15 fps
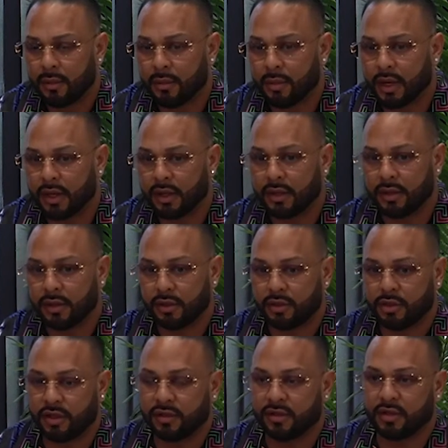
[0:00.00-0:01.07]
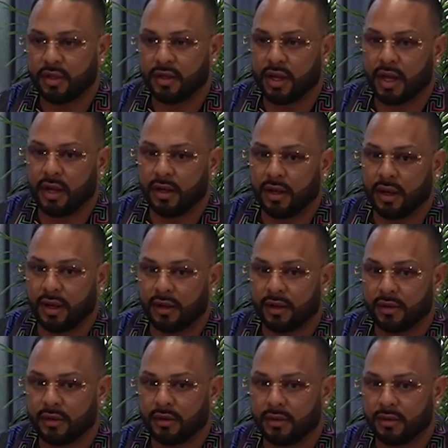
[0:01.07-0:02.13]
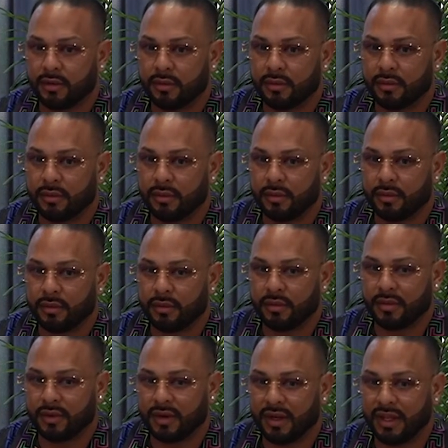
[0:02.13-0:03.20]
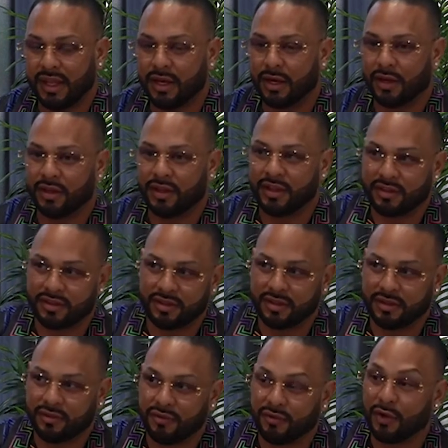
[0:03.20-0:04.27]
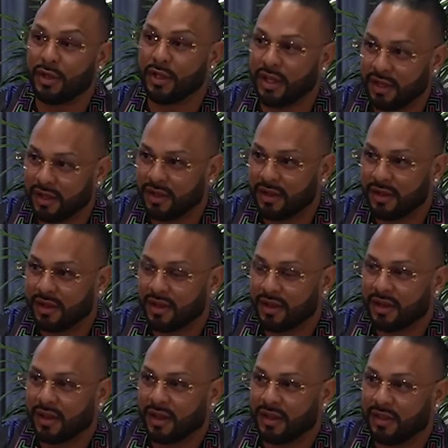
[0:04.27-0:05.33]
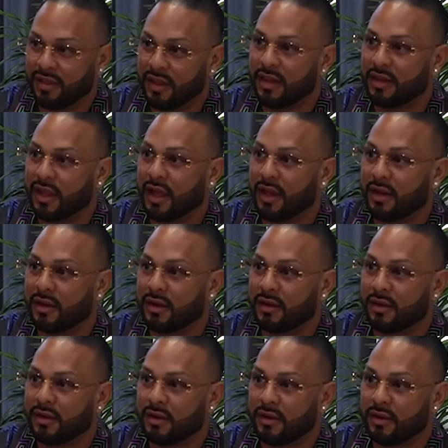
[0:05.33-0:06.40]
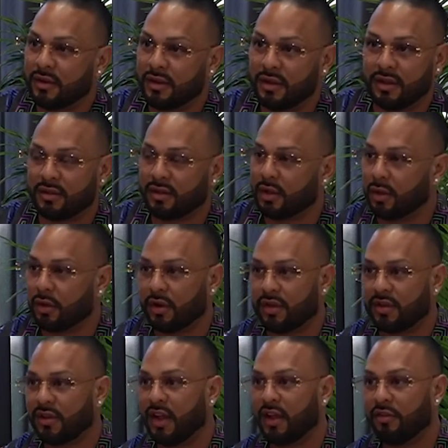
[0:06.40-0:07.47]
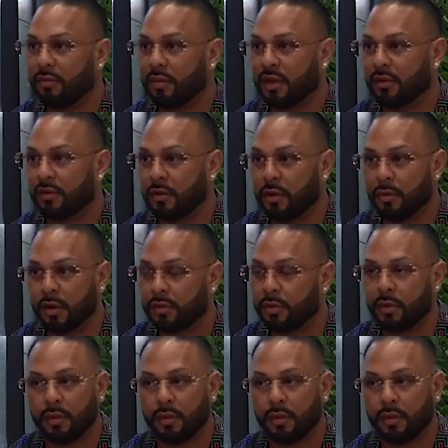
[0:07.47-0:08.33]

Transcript: but just to not like lean on this fully and think that is a glorious life because you must be